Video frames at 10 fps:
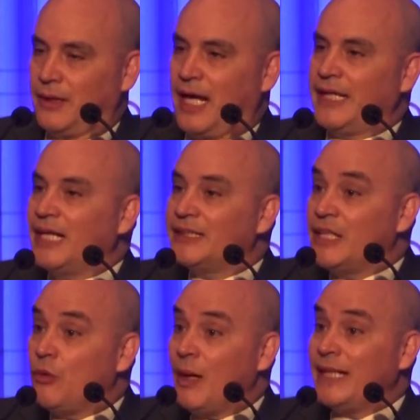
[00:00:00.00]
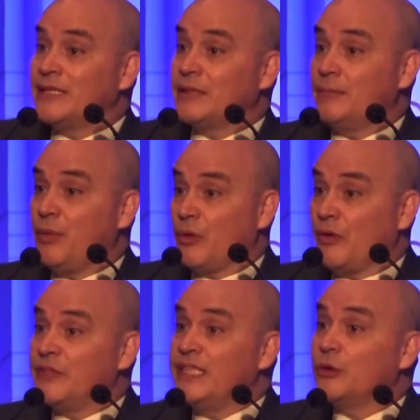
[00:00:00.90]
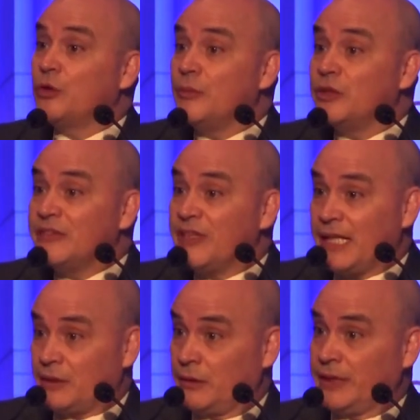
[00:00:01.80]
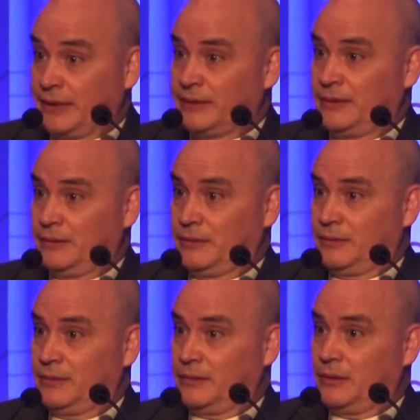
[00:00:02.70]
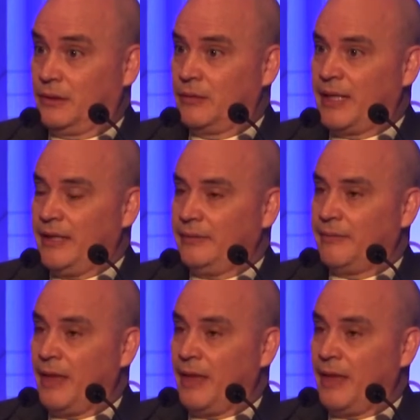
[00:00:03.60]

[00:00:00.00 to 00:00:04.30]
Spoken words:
and I'll take one example of the automotive electronics, okay?